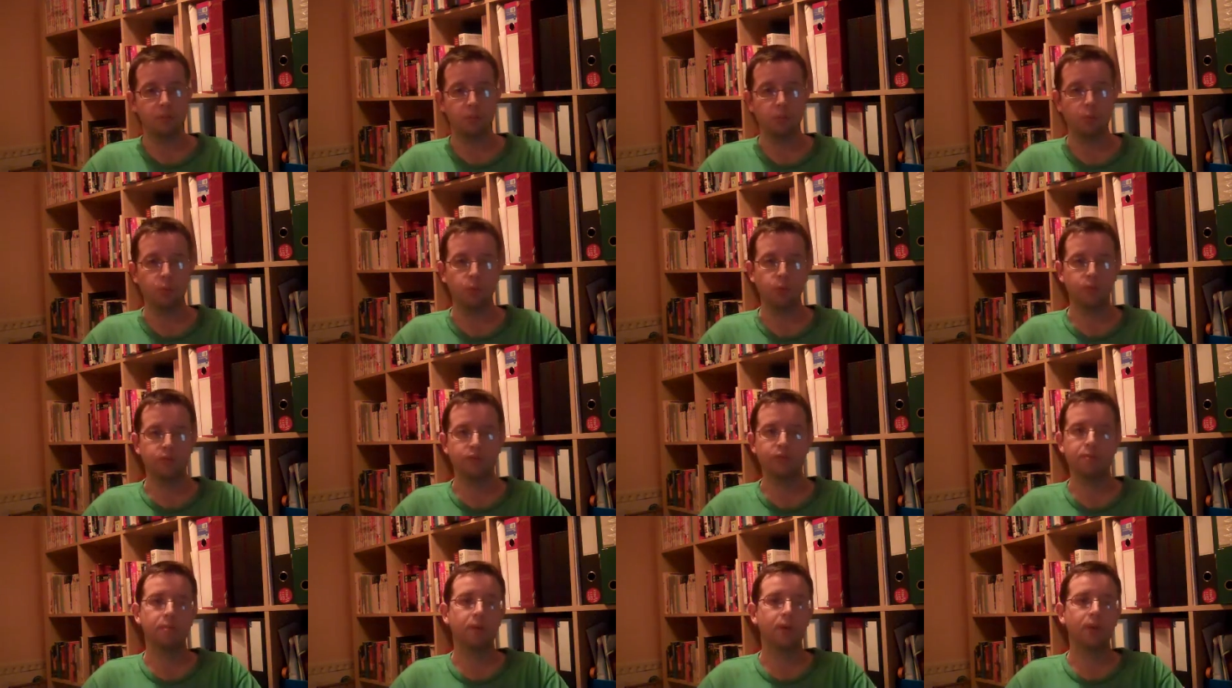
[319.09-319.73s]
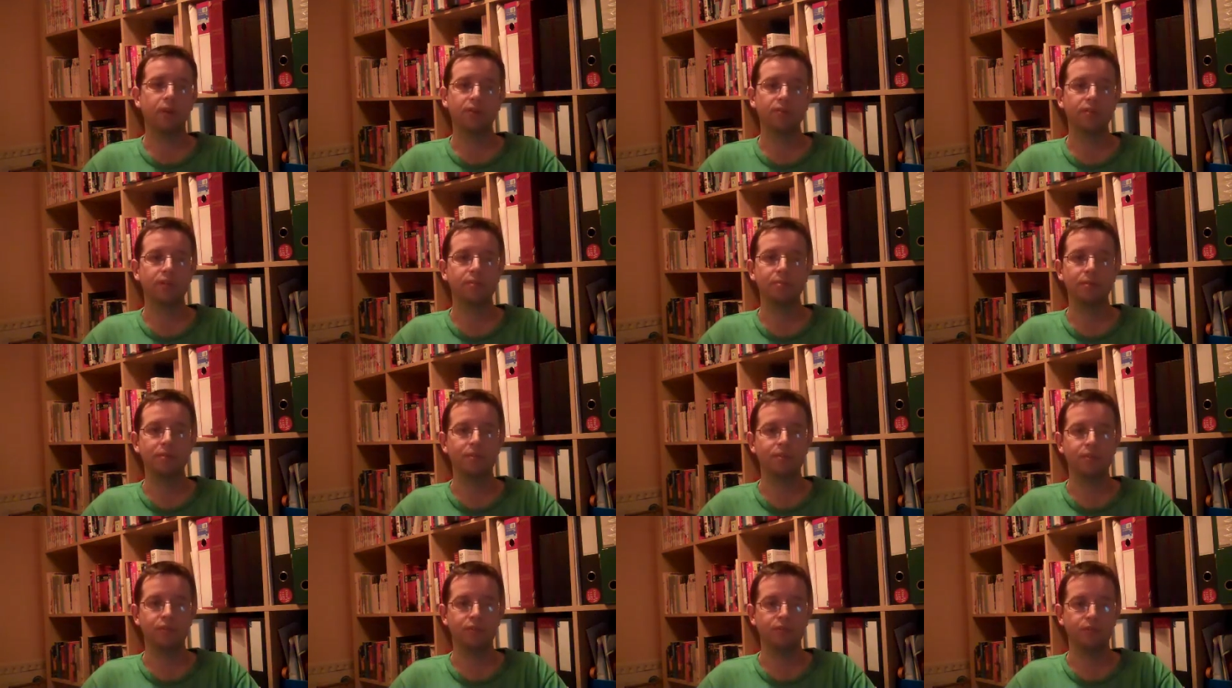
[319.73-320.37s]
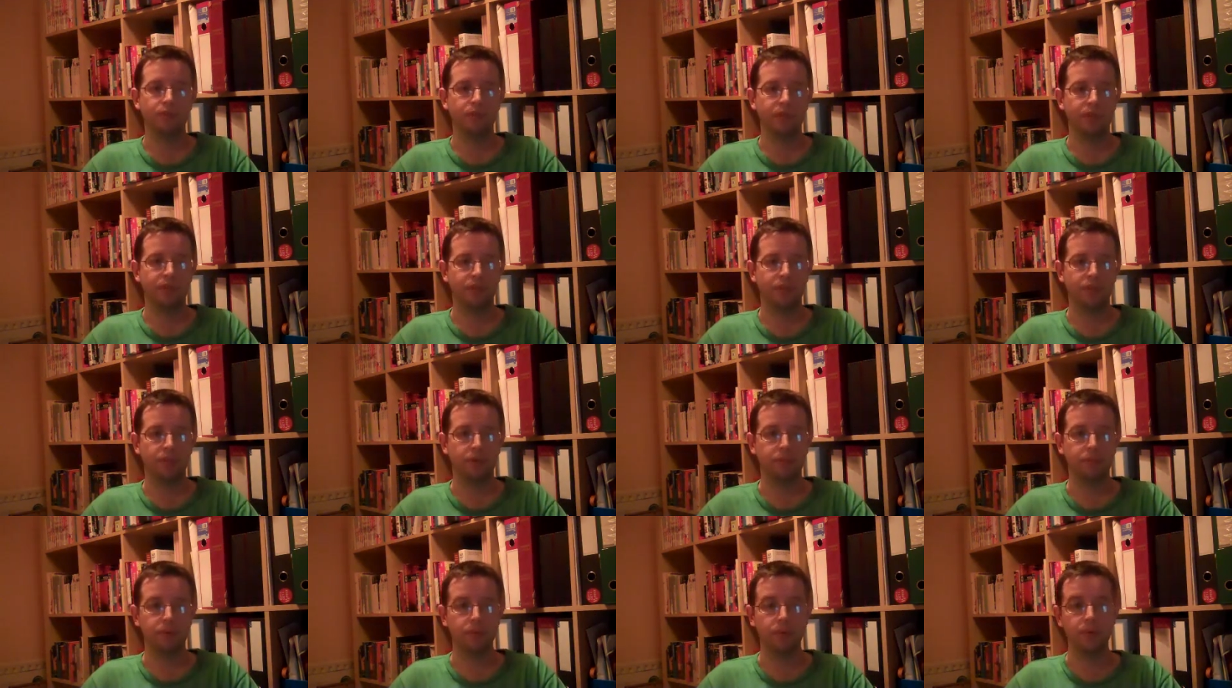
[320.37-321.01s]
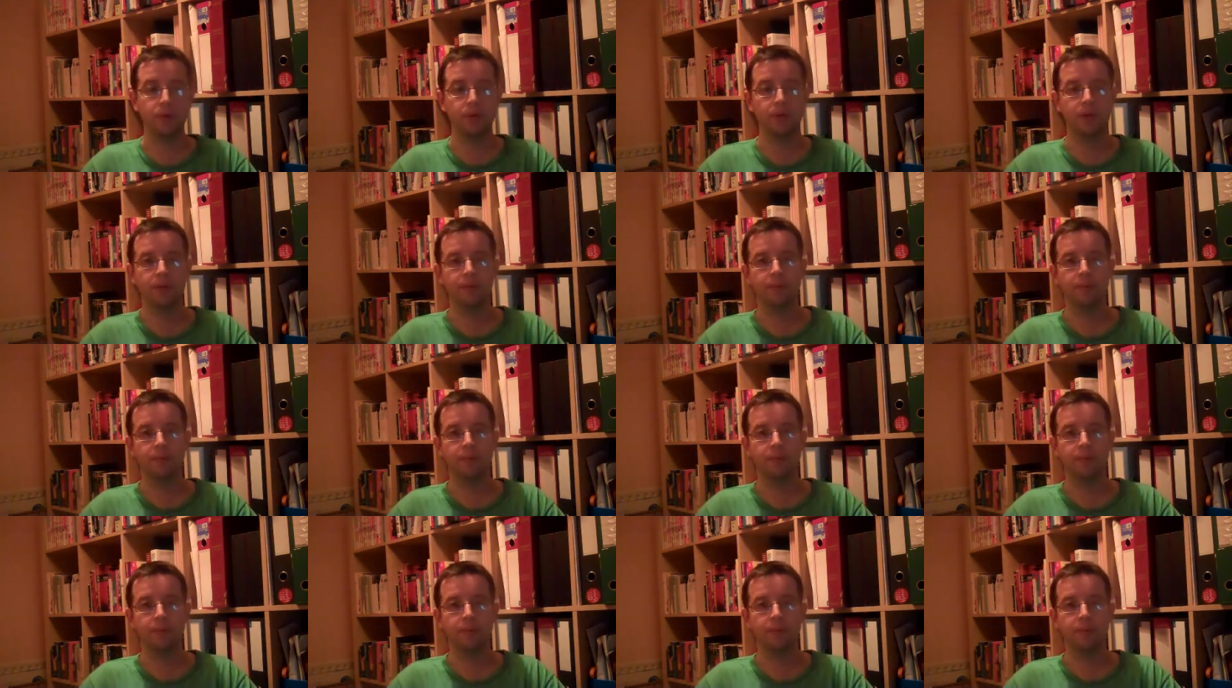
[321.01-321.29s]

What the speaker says: watermarked images, for example,